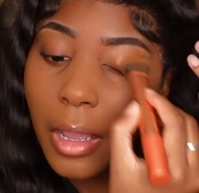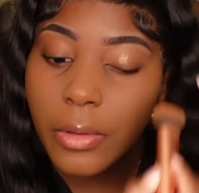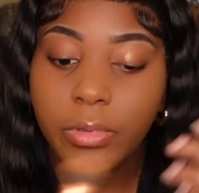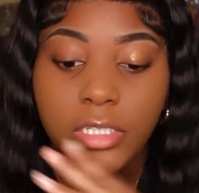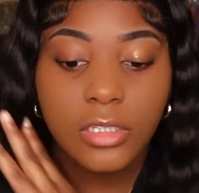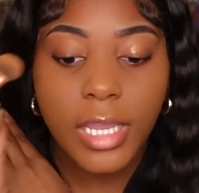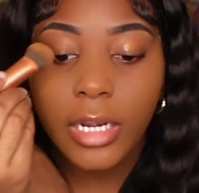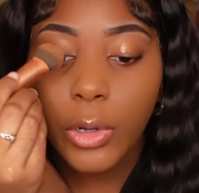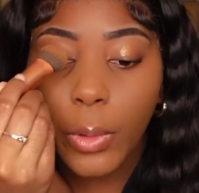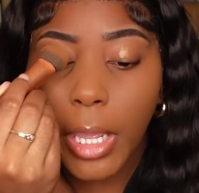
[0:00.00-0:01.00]
we just know how
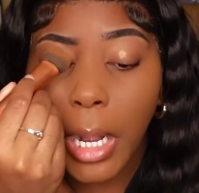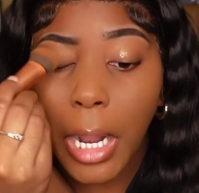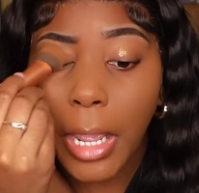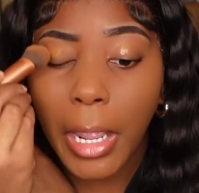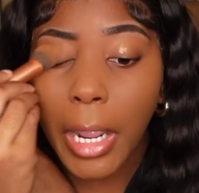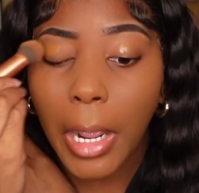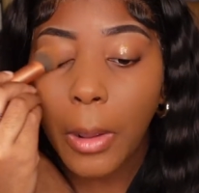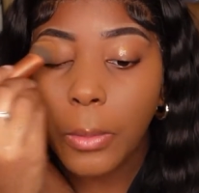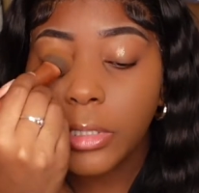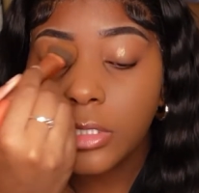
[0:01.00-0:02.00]
to do it. Like,
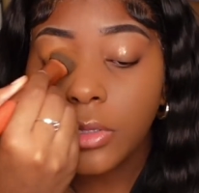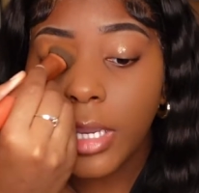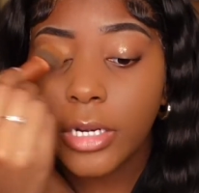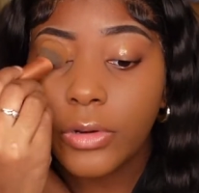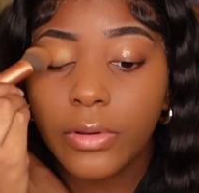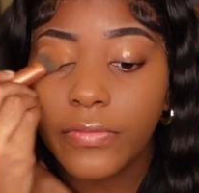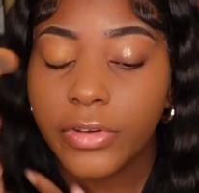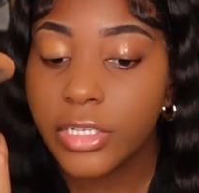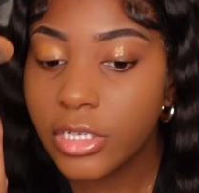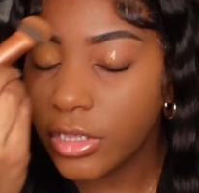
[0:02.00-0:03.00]
we just know how to do it
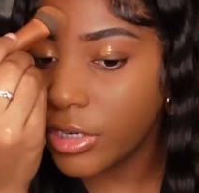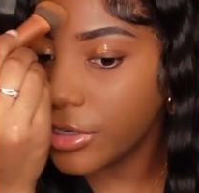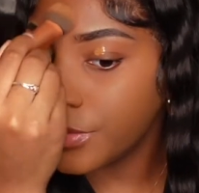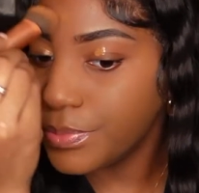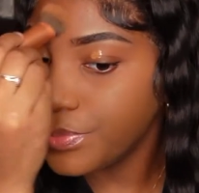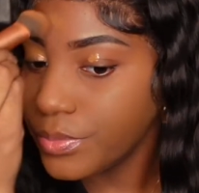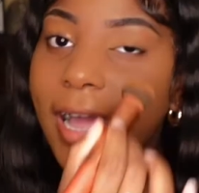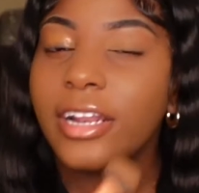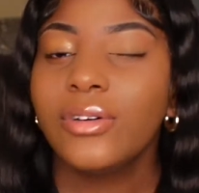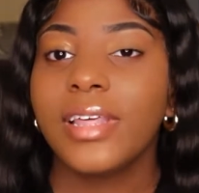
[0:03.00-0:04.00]
for each other.
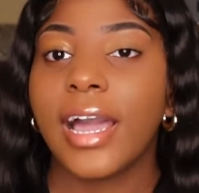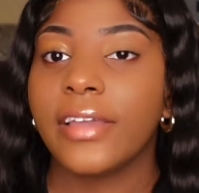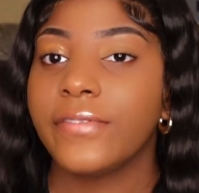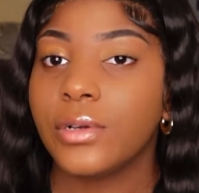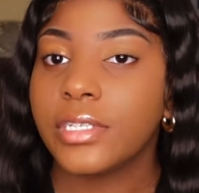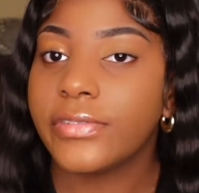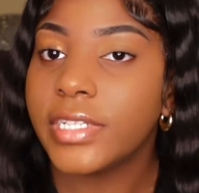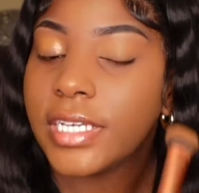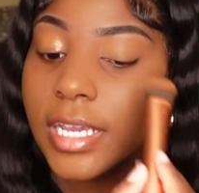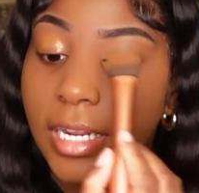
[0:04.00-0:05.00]
I know the iPhones are
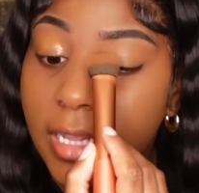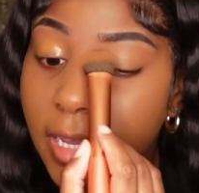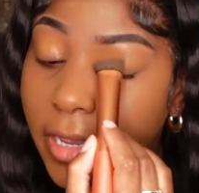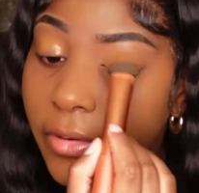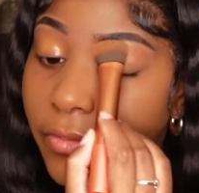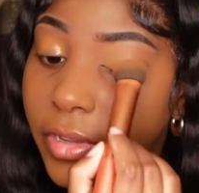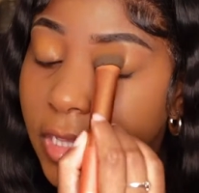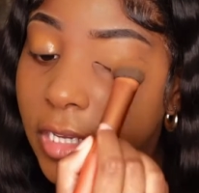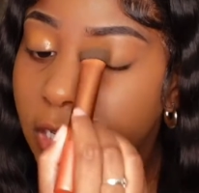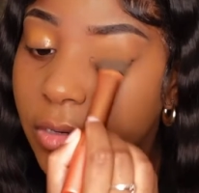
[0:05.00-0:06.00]
really getting like
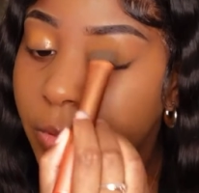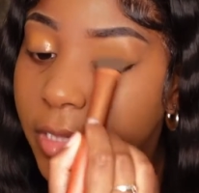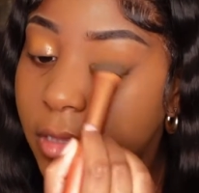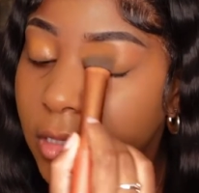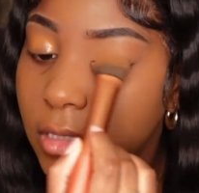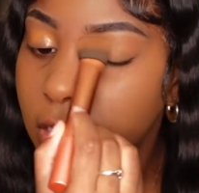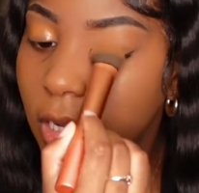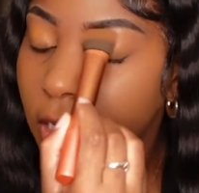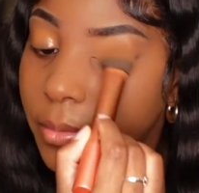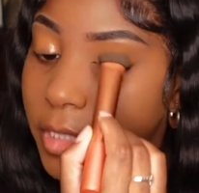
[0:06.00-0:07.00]
really good with
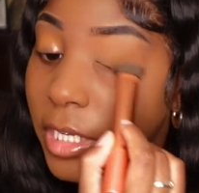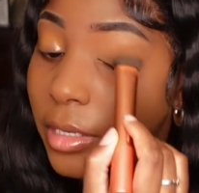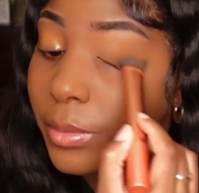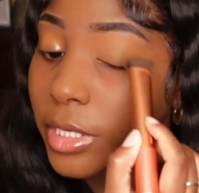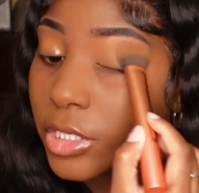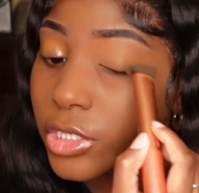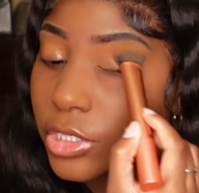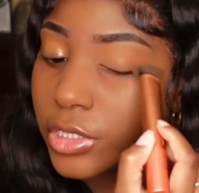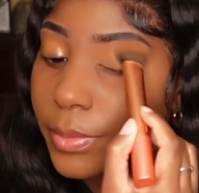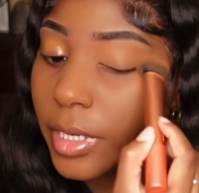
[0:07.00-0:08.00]
um, taking
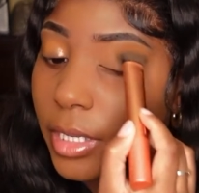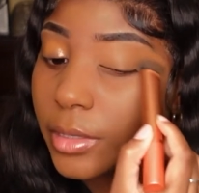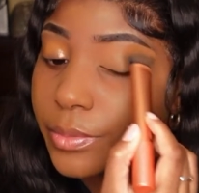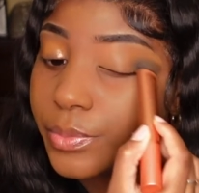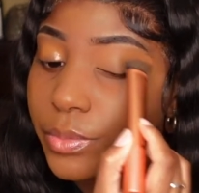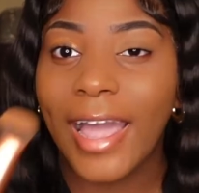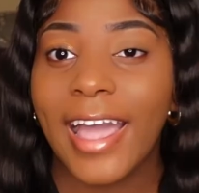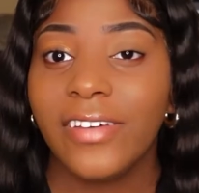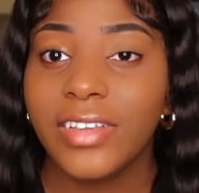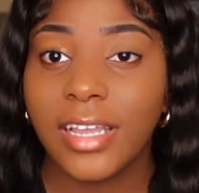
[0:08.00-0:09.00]
pictures, but I
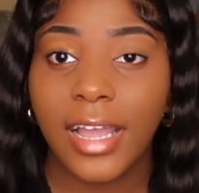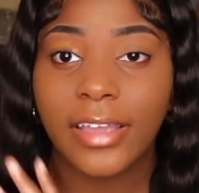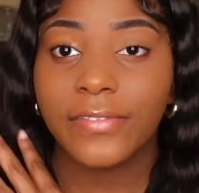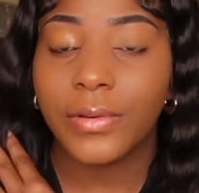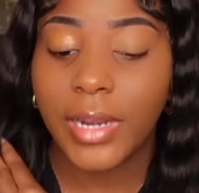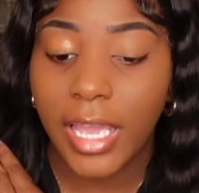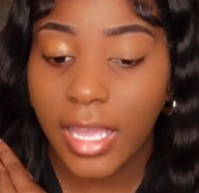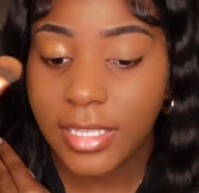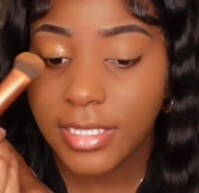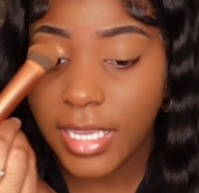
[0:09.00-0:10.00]
have an iPhone
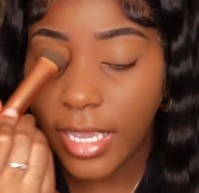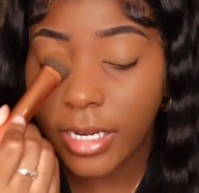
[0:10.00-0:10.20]
10